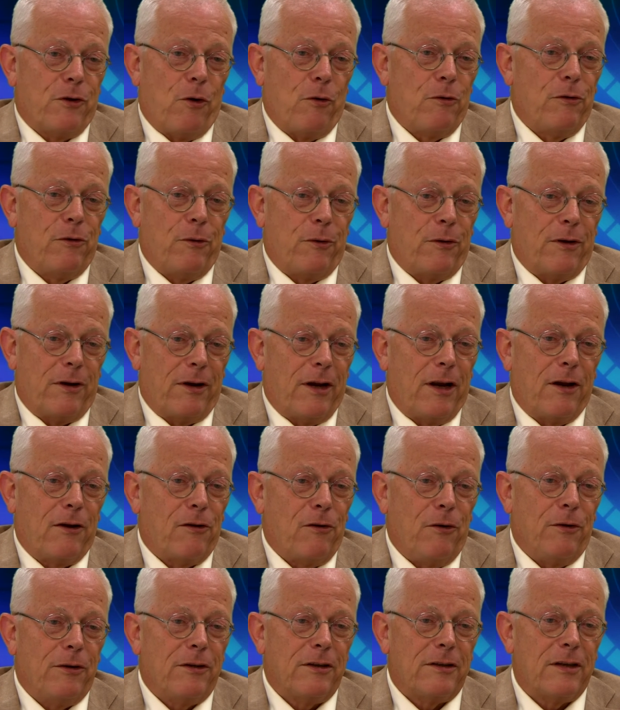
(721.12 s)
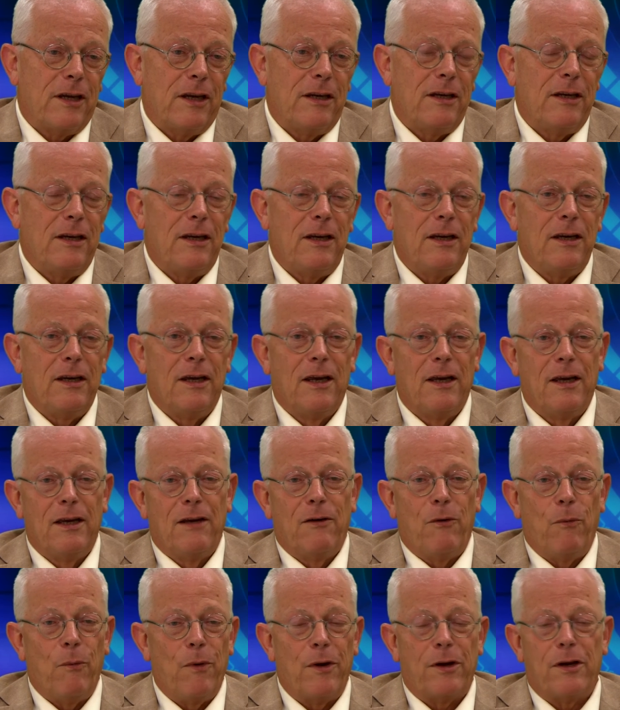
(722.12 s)
no longer included in the
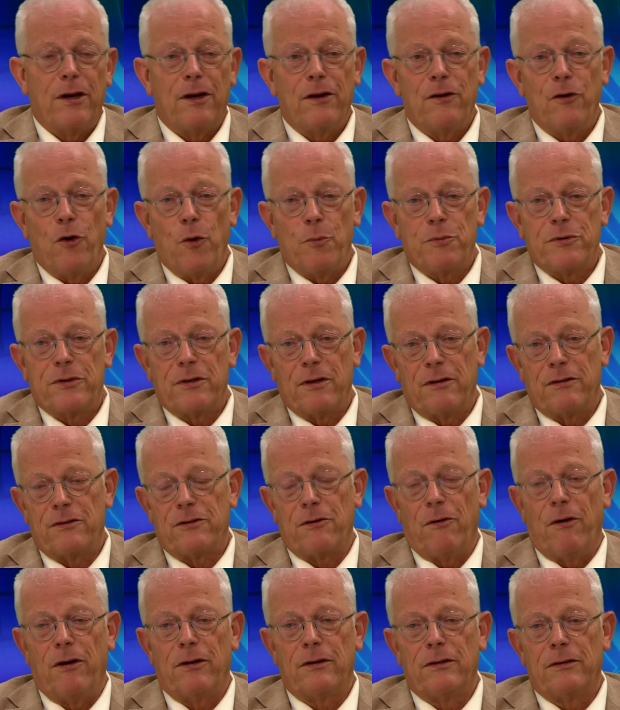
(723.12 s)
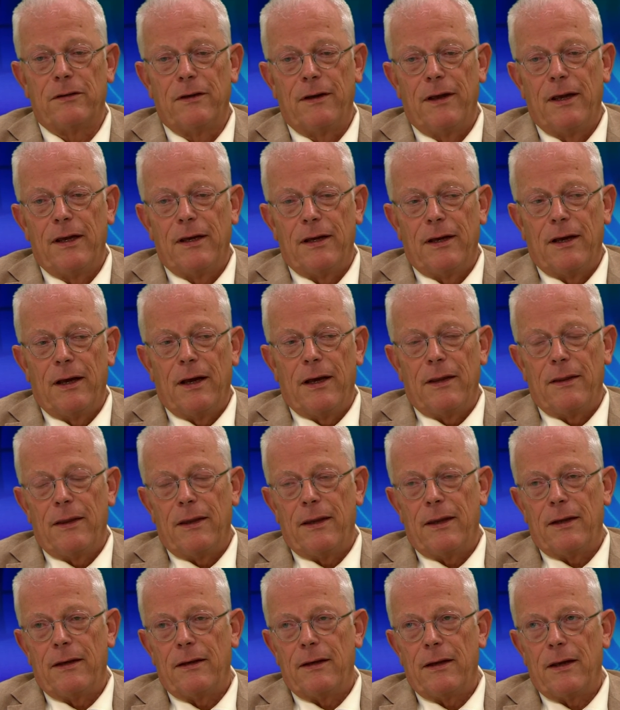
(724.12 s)
working groups and so on,
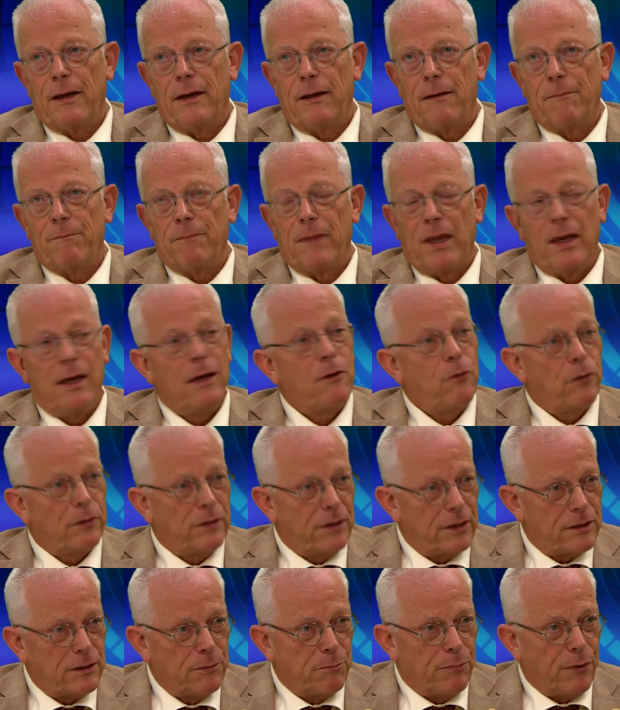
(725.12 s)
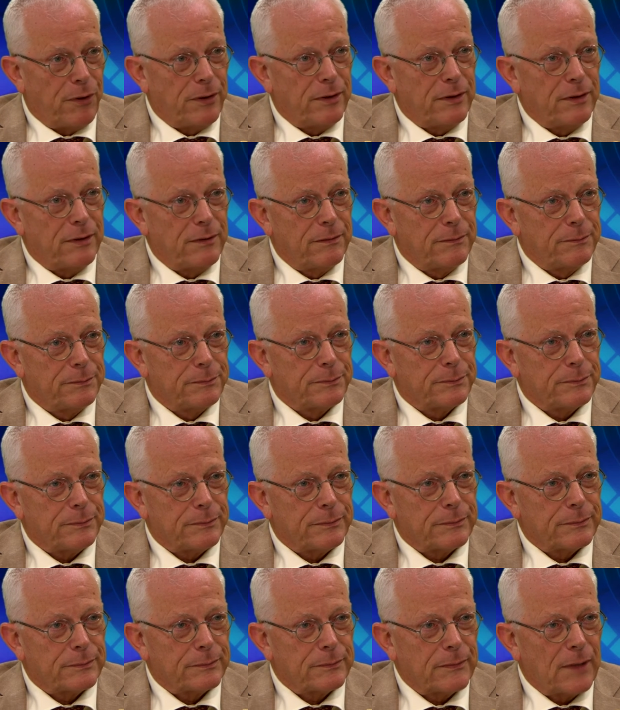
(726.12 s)
then he got disappointed
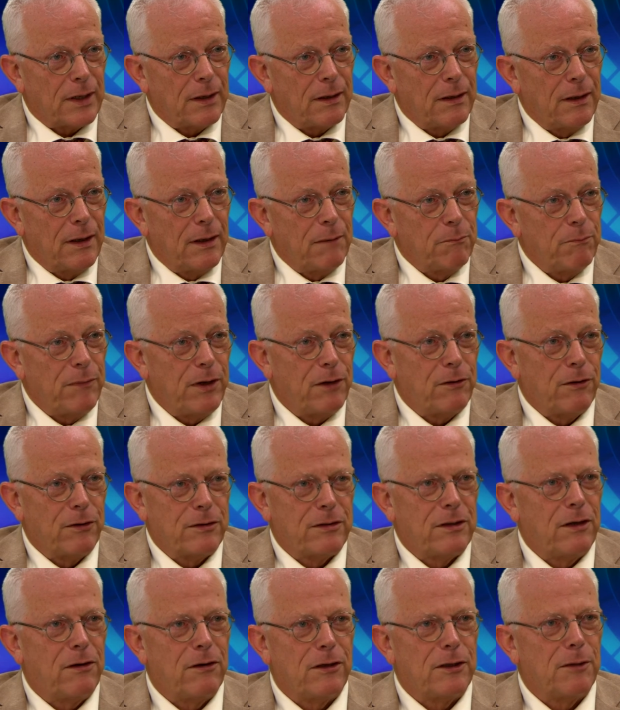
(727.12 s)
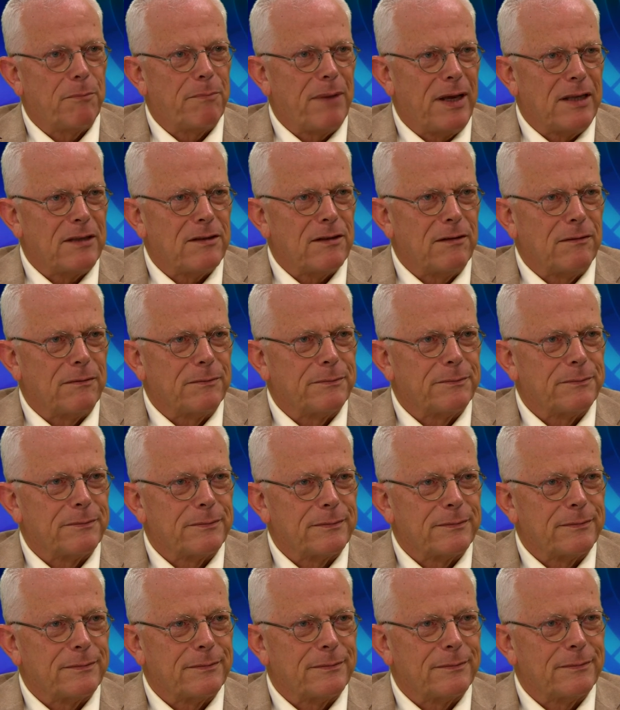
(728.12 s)
because he got a pencil,
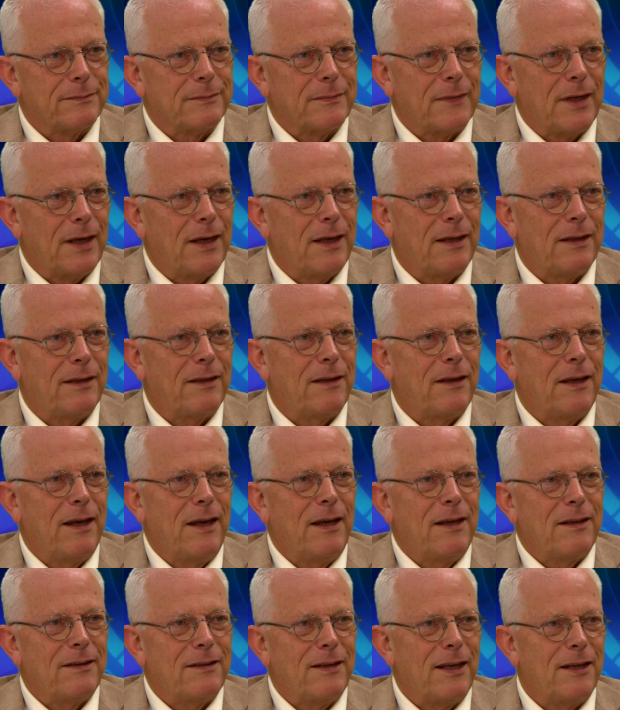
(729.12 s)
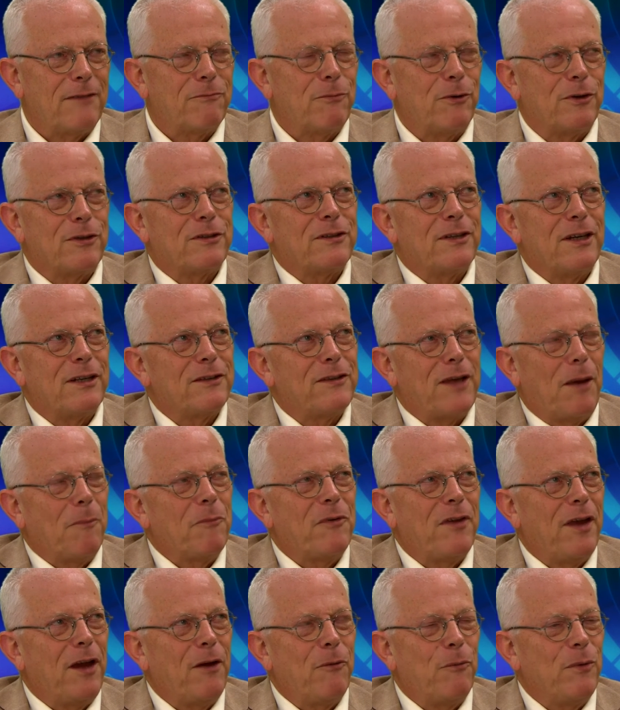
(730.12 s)
and that was
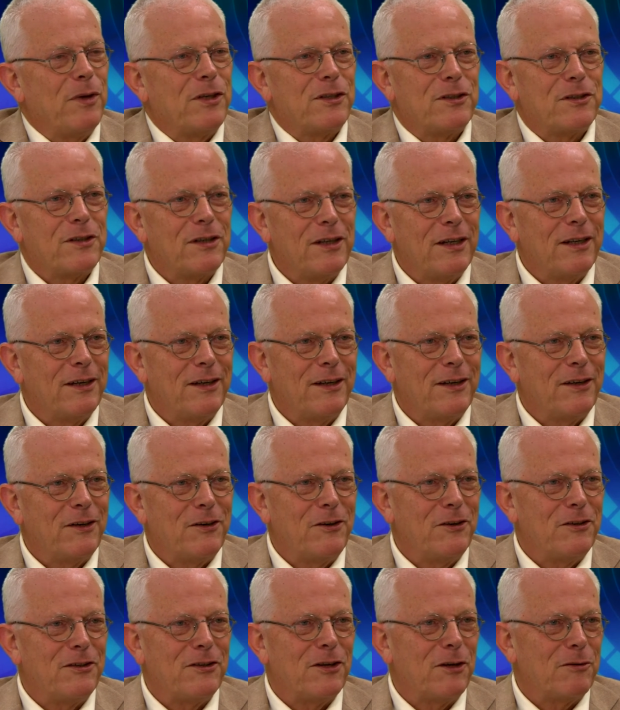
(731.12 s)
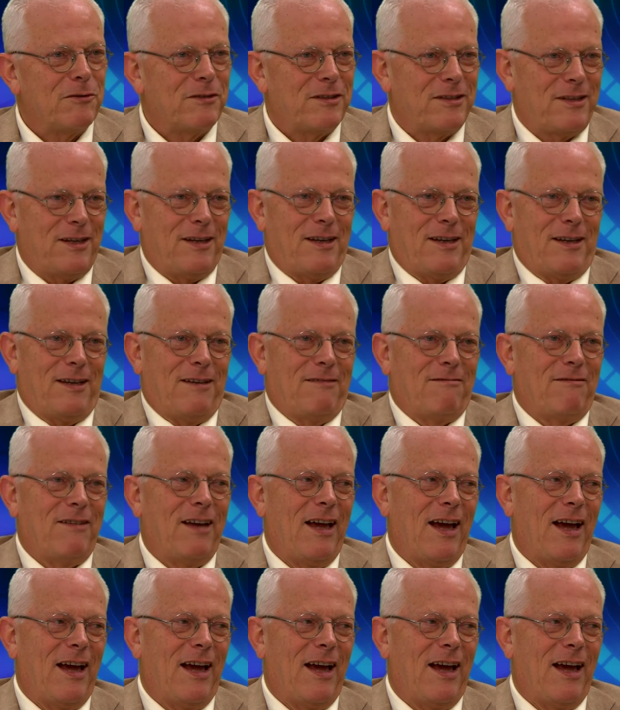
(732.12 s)
something which could not, that